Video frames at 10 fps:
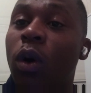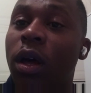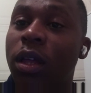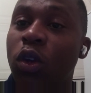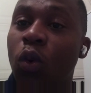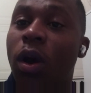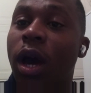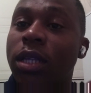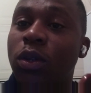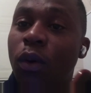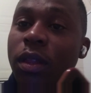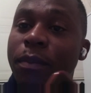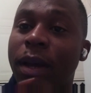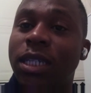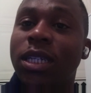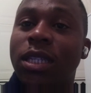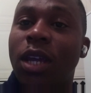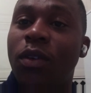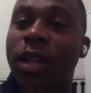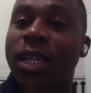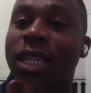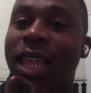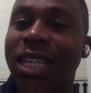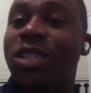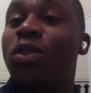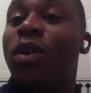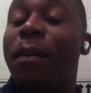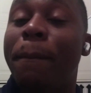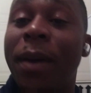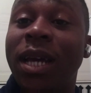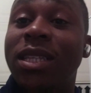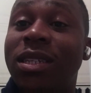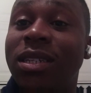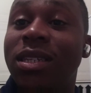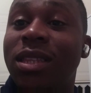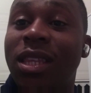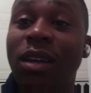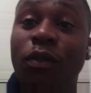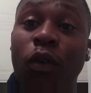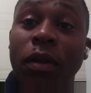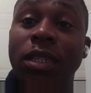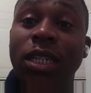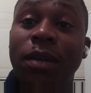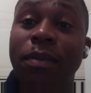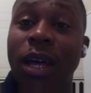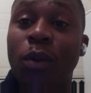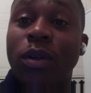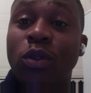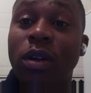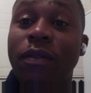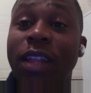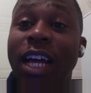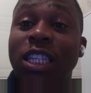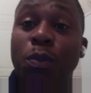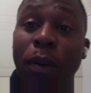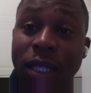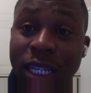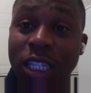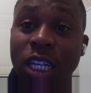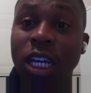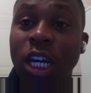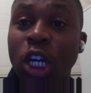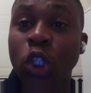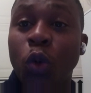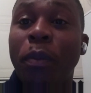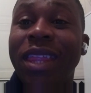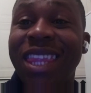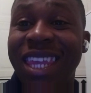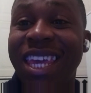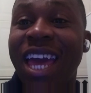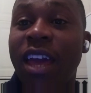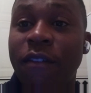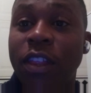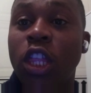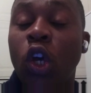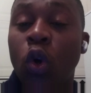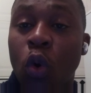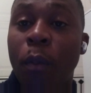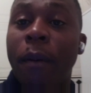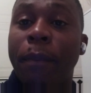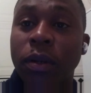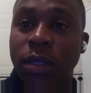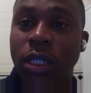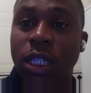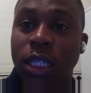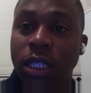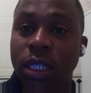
Newcastle and Manchester United. That's not a bad thing for a team that was not even expected to be near even the Europa positions.